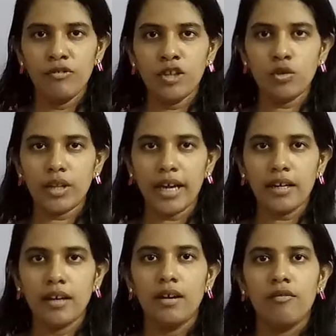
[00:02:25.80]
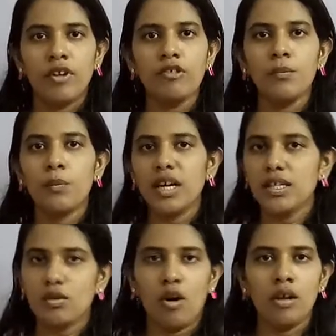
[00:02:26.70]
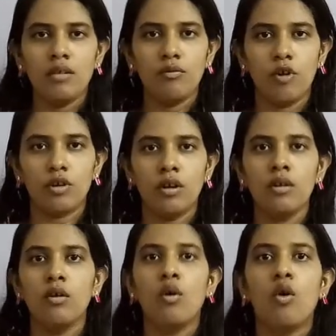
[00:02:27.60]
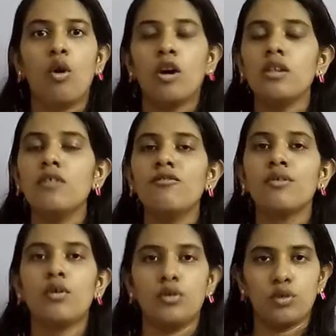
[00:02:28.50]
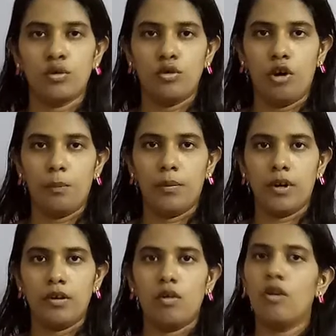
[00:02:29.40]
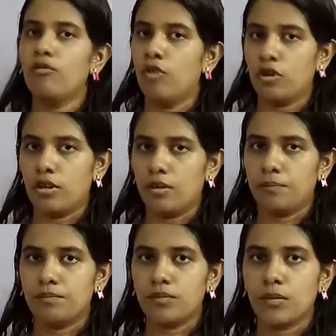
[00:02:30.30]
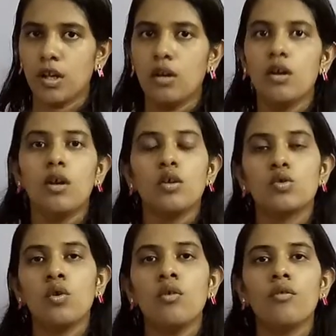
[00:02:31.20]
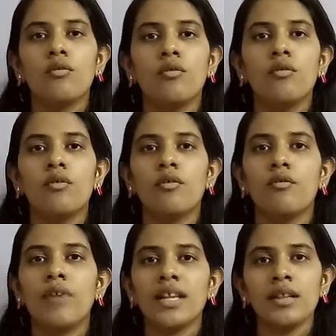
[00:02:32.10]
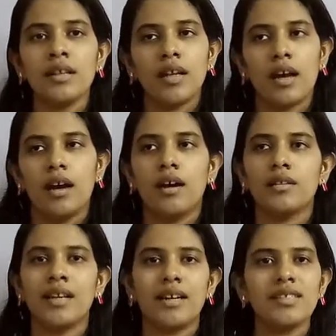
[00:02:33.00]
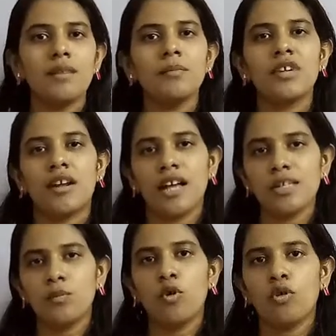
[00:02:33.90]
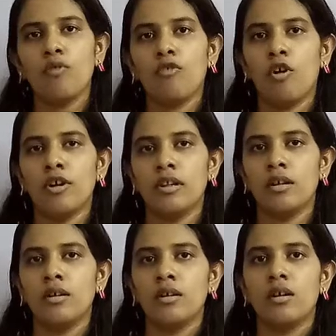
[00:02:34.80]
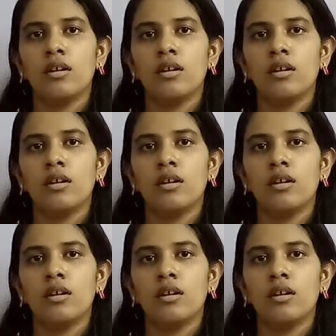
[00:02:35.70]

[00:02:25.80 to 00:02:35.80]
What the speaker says: We know that when we mix oil with water, oil floats on top of water. So when there are some transport of oil